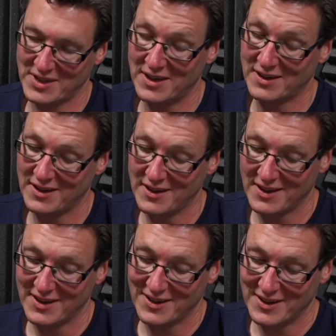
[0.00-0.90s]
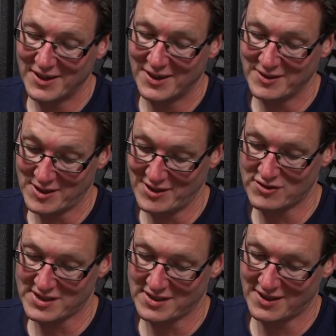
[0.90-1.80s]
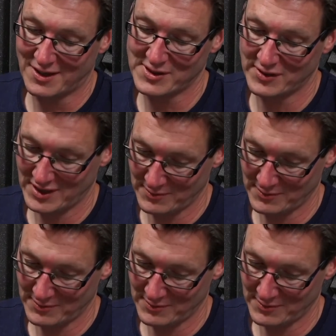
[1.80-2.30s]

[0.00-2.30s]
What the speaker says: Yeah. Interesting times for them,